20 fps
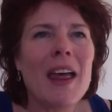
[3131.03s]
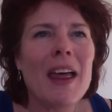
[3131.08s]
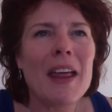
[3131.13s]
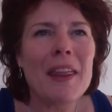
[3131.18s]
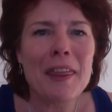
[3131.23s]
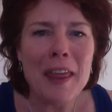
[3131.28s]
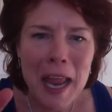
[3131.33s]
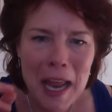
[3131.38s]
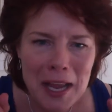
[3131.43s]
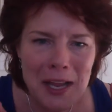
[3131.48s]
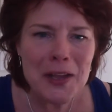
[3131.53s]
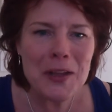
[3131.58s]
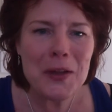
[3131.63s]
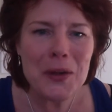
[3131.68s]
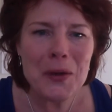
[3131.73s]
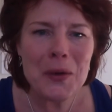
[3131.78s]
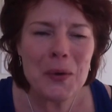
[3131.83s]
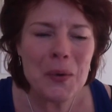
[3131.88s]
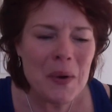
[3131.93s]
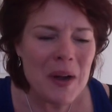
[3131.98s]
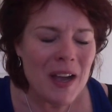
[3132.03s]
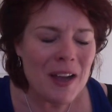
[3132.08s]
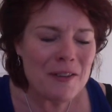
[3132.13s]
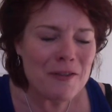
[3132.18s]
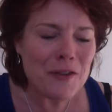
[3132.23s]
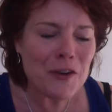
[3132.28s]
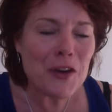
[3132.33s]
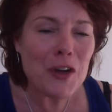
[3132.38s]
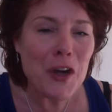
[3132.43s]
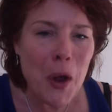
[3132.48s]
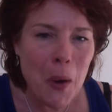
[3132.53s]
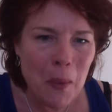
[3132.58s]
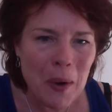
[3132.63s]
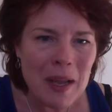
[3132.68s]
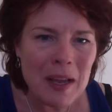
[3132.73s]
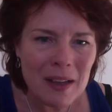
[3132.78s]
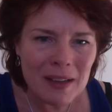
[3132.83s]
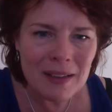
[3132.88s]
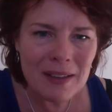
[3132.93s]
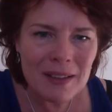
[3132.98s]
Thank you for
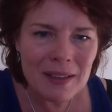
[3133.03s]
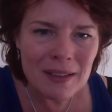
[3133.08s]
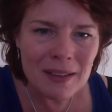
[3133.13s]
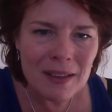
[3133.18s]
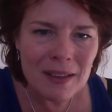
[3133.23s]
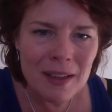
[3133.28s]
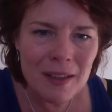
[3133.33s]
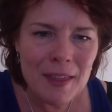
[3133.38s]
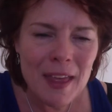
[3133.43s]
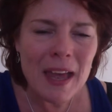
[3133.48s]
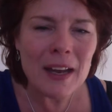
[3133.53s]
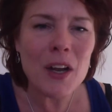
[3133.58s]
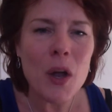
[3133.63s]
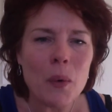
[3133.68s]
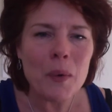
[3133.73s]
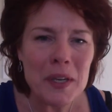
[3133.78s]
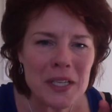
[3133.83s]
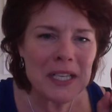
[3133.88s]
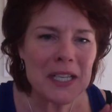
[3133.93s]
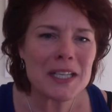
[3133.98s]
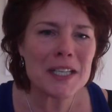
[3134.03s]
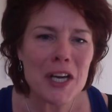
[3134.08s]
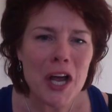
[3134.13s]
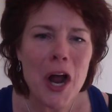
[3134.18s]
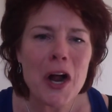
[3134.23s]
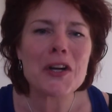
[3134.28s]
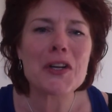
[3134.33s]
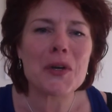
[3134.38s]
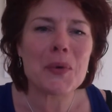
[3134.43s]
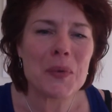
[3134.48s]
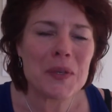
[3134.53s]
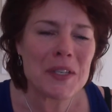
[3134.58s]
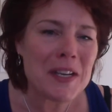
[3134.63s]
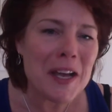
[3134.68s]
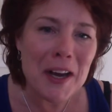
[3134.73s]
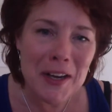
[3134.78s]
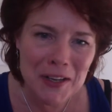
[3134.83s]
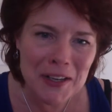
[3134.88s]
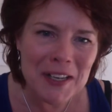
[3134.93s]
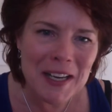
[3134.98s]
knowing that going to the doctor was
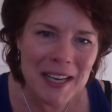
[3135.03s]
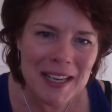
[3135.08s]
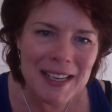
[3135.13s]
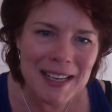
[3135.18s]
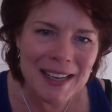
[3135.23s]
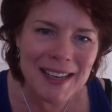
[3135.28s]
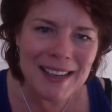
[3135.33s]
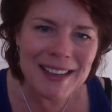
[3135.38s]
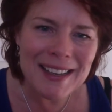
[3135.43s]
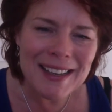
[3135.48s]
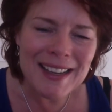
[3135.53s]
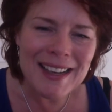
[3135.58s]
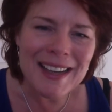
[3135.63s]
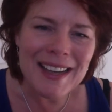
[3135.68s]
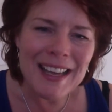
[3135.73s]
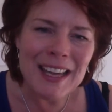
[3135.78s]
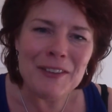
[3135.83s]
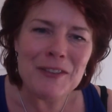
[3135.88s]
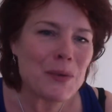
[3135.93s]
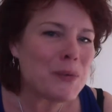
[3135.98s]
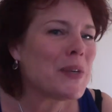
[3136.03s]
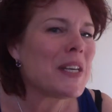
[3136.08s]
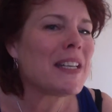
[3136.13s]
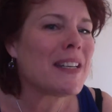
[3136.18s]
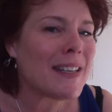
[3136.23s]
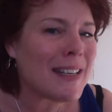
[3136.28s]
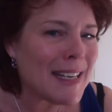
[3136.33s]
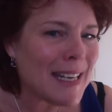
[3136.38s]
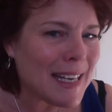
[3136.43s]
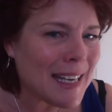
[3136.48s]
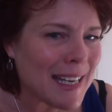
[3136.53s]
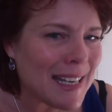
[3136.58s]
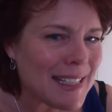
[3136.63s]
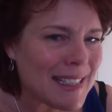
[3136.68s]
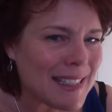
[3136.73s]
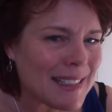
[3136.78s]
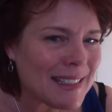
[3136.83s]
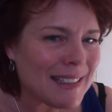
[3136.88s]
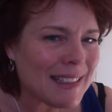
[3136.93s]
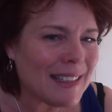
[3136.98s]
not a good idea if you didn't need
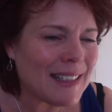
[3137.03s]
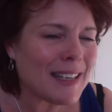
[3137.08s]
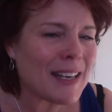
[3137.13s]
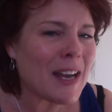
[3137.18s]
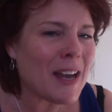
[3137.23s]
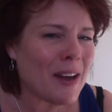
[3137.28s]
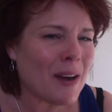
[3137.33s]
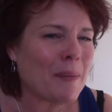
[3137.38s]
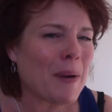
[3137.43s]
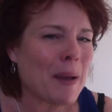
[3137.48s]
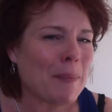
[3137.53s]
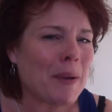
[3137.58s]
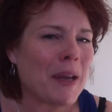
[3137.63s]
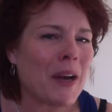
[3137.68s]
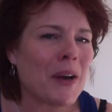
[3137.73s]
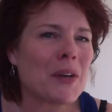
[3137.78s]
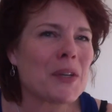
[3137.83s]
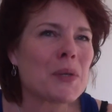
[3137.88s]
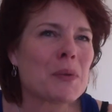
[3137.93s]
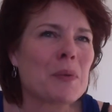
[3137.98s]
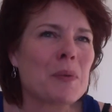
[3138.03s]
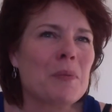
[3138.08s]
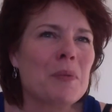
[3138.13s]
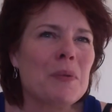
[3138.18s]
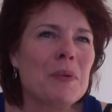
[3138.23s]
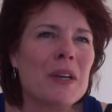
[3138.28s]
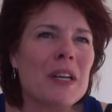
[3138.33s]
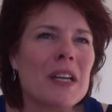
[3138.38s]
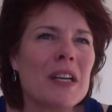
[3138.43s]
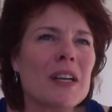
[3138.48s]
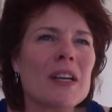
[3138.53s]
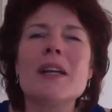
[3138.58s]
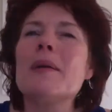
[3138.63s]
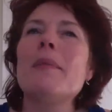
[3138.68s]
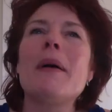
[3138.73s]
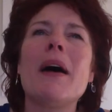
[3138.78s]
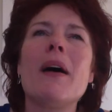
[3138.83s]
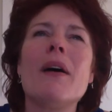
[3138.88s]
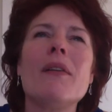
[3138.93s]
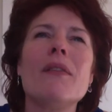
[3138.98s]
it. You know, my parents were pretty good
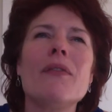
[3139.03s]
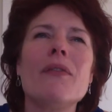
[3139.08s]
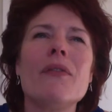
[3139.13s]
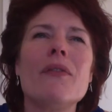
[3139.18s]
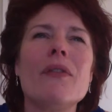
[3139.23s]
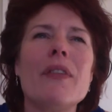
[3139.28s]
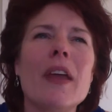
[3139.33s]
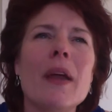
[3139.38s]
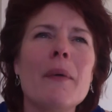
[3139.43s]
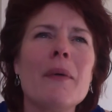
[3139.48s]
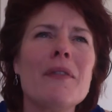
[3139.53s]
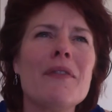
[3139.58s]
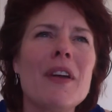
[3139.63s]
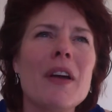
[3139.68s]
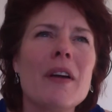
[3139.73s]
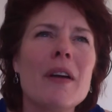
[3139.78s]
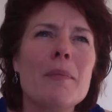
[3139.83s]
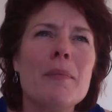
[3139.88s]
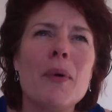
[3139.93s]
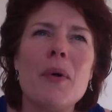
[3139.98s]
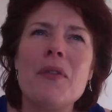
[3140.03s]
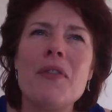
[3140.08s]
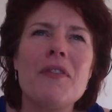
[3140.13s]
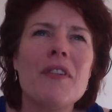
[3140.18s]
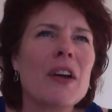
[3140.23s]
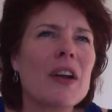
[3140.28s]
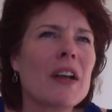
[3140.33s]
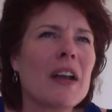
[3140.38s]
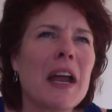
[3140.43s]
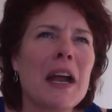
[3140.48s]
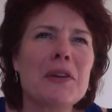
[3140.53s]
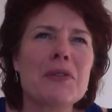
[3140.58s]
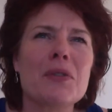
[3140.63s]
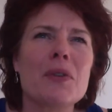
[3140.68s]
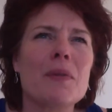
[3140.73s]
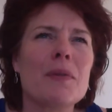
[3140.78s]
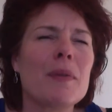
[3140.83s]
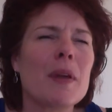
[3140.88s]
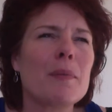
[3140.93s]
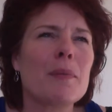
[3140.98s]
about. They were both very
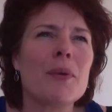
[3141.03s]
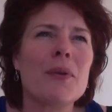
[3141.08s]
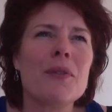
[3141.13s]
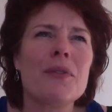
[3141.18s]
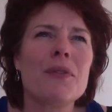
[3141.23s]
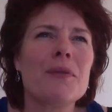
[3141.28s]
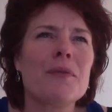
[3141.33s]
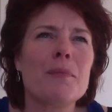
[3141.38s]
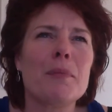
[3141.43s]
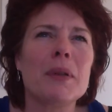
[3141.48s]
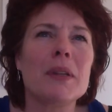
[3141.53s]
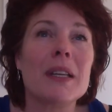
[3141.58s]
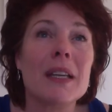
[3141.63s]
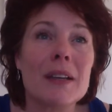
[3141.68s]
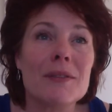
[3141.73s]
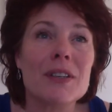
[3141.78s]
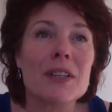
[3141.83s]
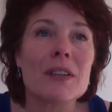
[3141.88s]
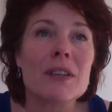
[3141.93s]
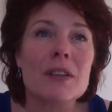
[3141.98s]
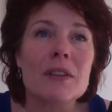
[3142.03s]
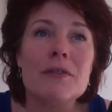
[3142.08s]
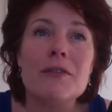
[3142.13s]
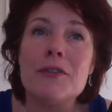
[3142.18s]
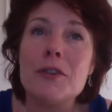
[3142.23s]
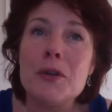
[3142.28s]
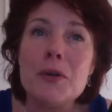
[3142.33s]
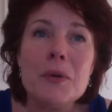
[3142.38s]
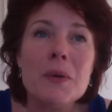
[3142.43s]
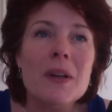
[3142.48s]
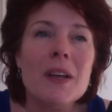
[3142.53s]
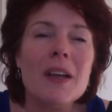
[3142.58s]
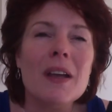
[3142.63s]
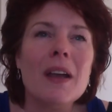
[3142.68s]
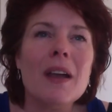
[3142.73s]
natural. They both believed in good food.